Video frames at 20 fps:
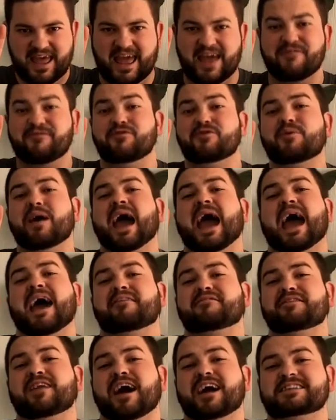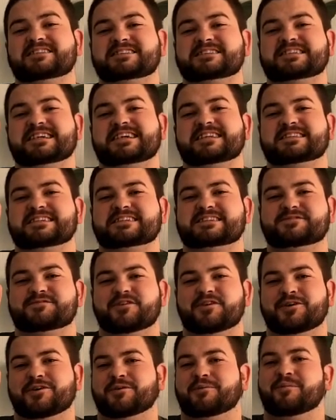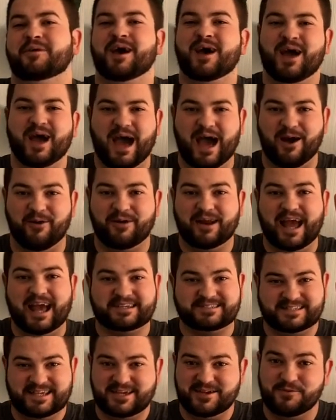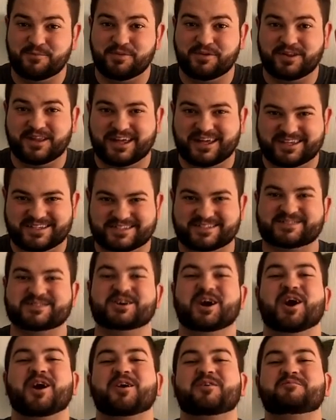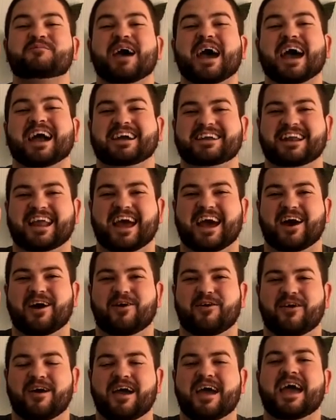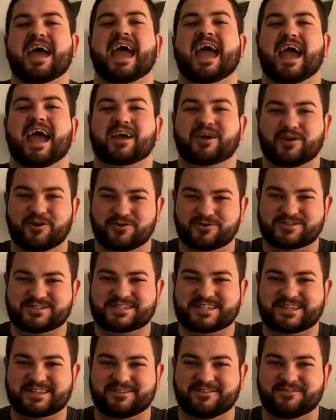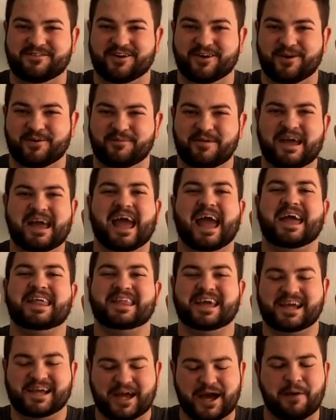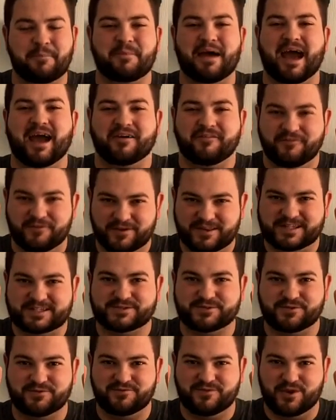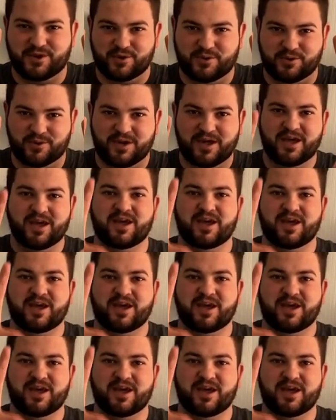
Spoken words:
If you have not seen this film, I would ask that you please turn back now, go see the film, and then come back for this review.